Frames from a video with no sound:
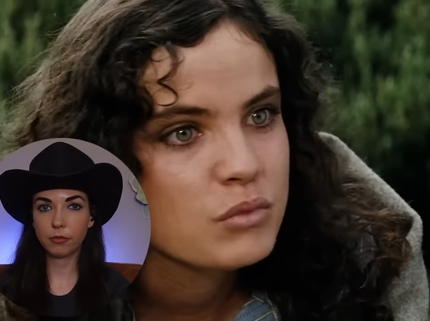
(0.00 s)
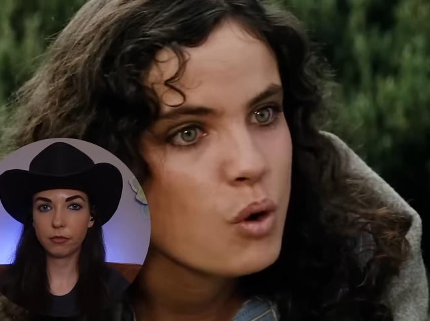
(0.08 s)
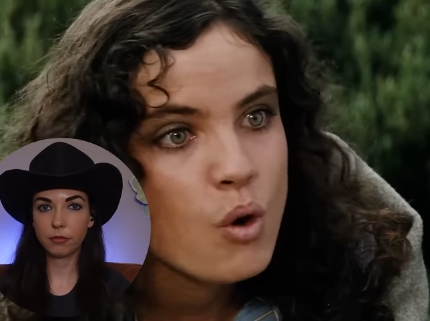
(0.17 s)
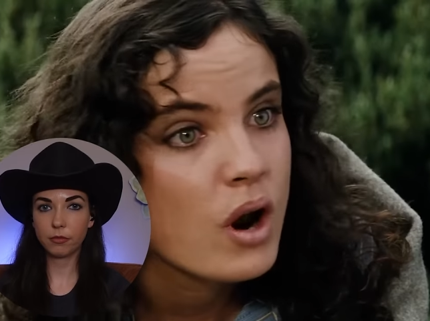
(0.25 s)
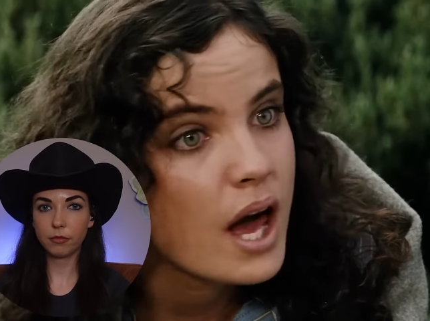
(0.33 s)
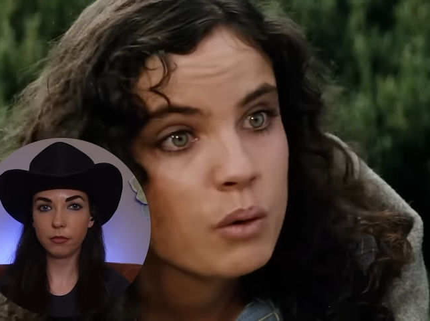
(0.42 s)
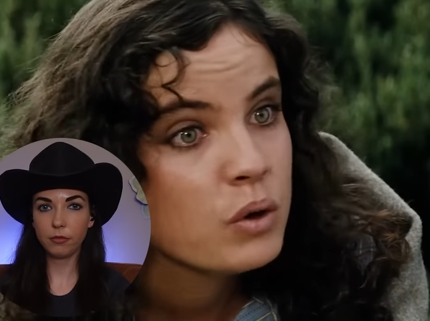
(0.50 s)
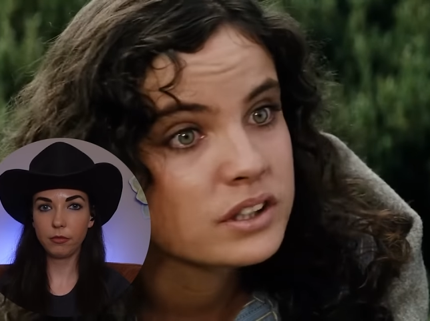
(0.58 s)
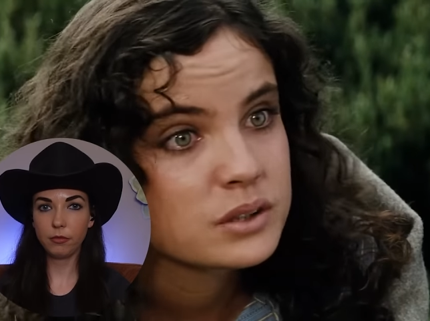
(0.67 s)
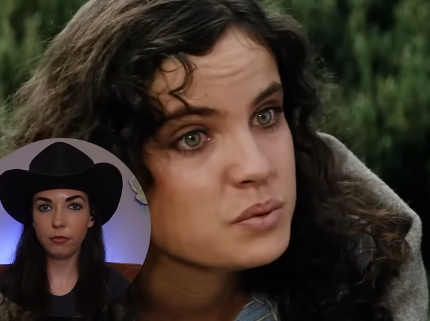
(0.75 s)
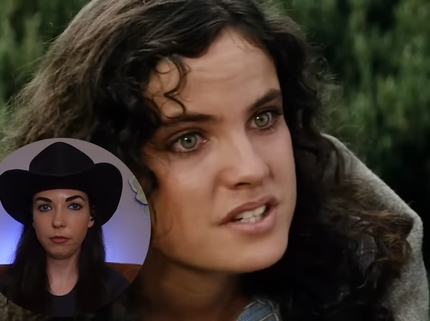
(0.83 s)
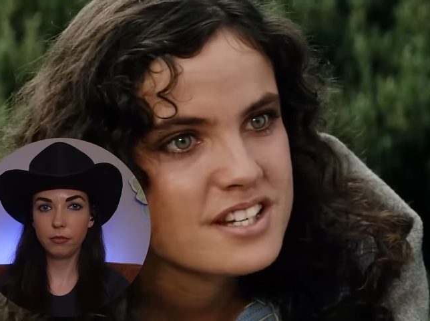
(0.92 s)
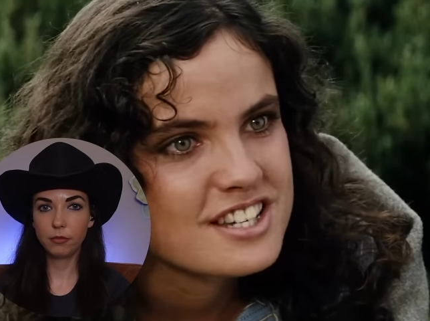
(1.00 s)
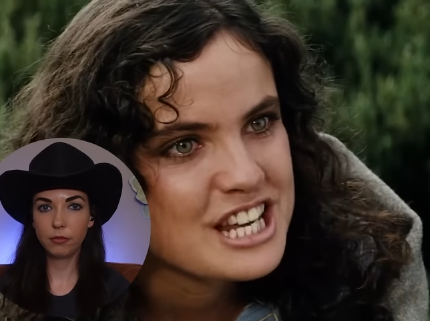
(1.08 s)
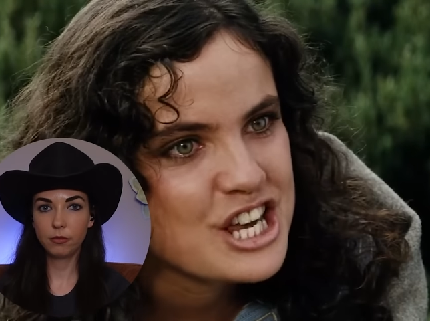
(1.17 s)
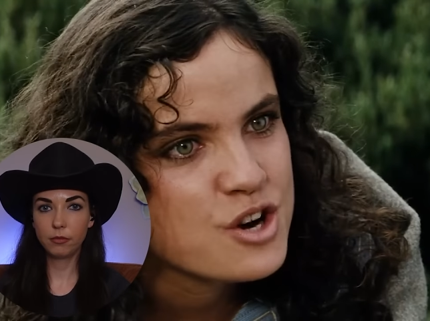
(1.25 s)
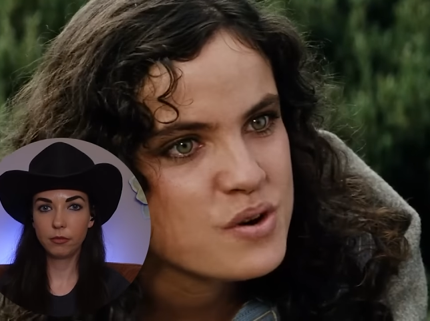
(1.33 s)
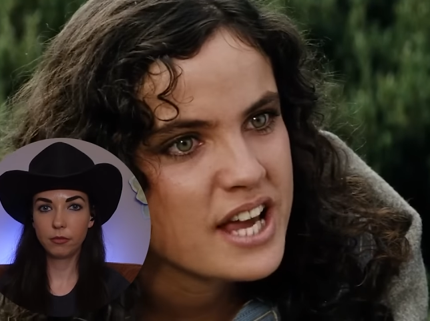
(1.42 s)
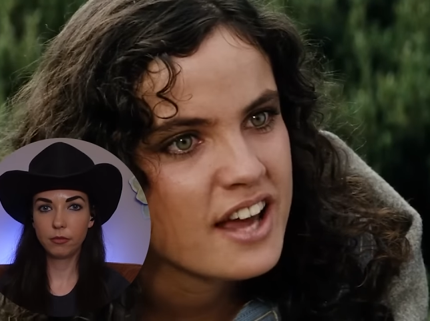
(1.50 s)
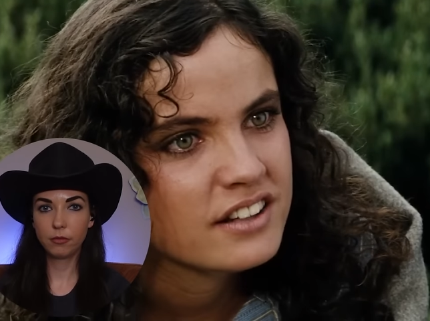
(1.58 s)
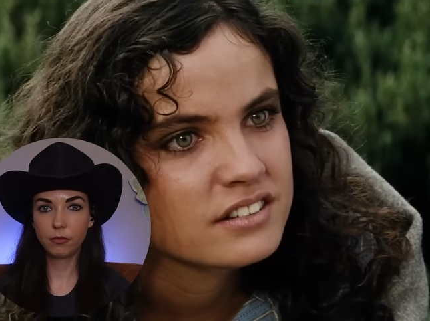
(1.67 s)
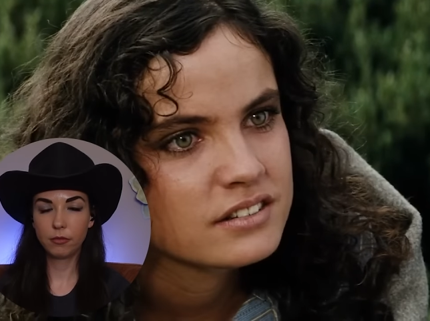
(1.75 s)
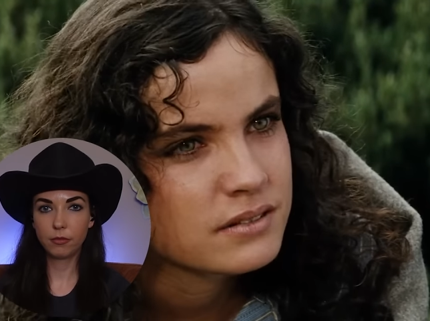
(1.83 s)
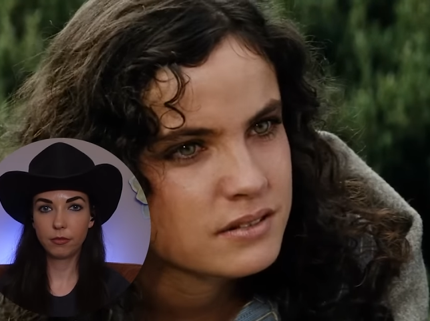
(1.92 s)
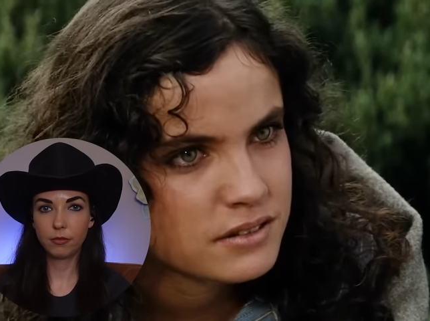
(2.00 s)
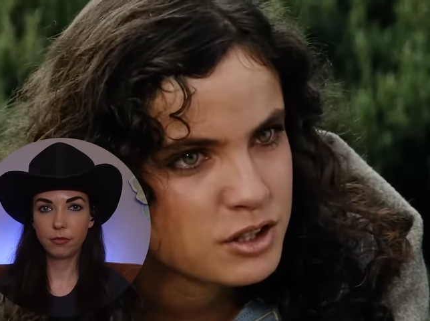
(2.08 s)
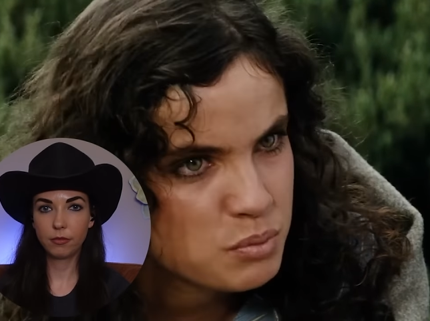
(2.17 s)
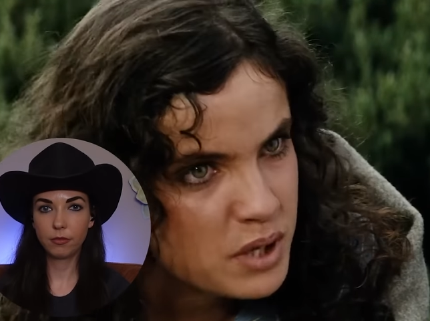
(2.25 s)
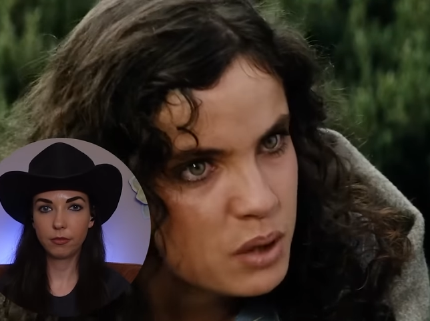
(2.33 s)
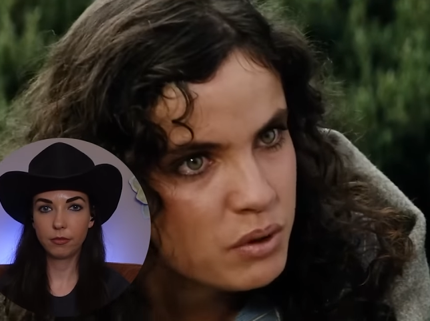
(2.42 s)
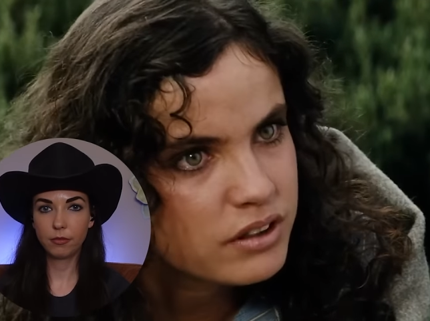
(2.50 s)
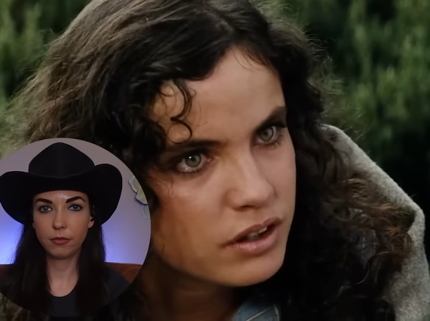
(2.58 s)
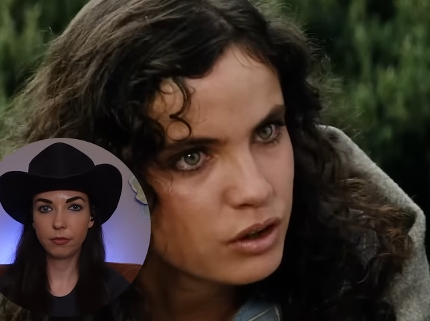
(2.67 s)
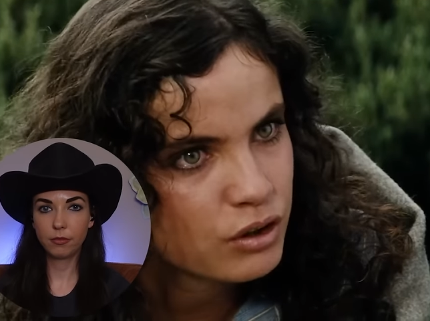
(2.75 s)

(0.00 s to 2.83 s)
Speaker 1: All I wanted was to see you again, to be with you.